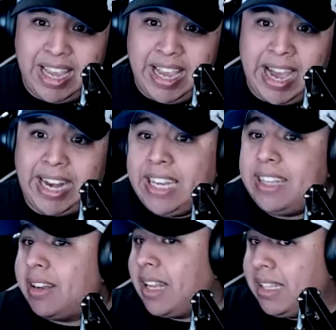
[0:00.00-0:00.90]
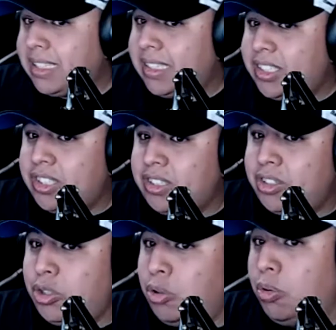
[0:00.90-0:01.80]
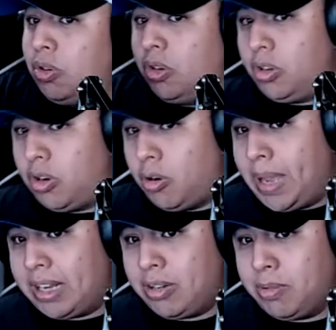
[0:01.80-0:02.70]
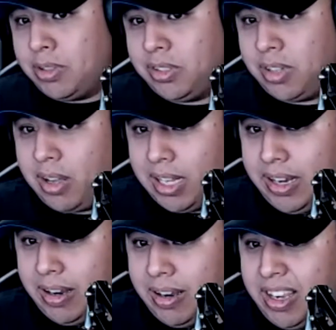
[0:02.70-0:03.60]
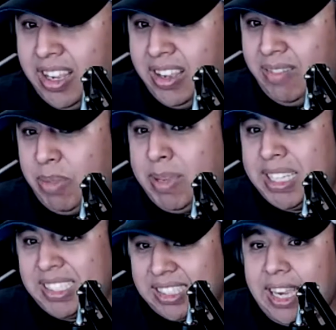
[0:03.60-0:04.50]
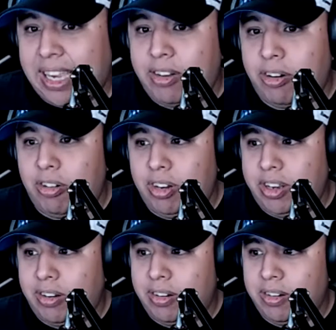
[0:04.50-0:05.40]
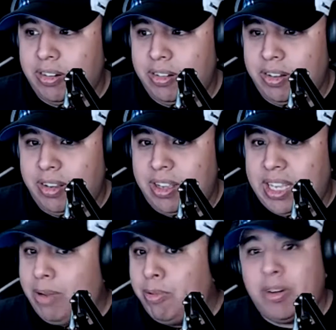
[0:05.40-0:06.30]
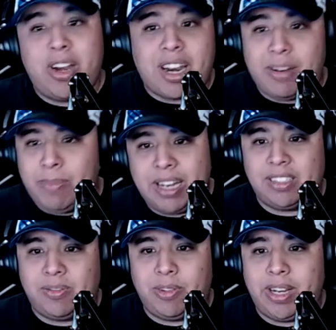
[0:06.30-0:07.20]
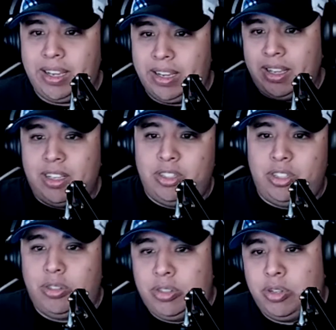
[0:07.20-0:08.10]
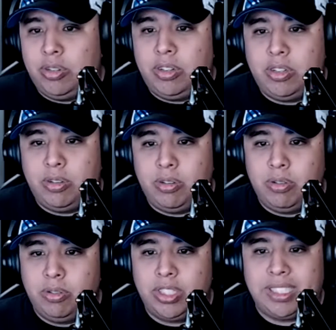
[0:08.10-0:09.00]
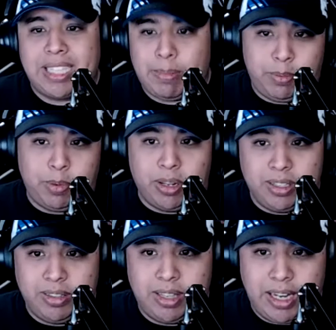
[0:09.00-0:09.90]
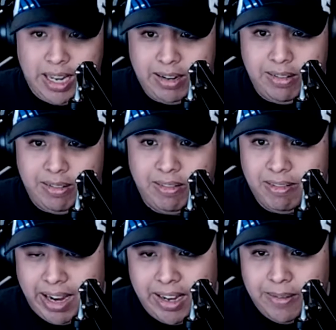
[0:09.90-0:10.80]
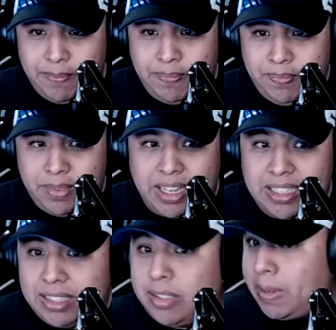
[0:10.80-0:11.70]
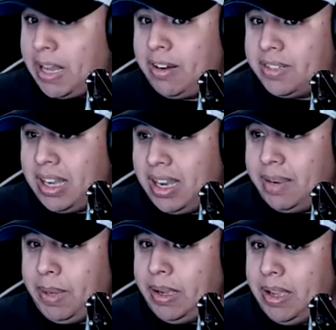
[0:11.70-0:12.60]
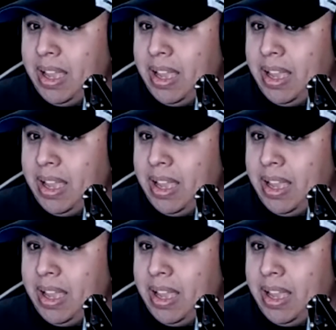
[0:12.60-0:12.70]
Had he done that decision to go back towards Collier maybe a second earlier, he would have not been as free to just tap the ball into the net, right? Mm-hmm. It's just a matter of timing.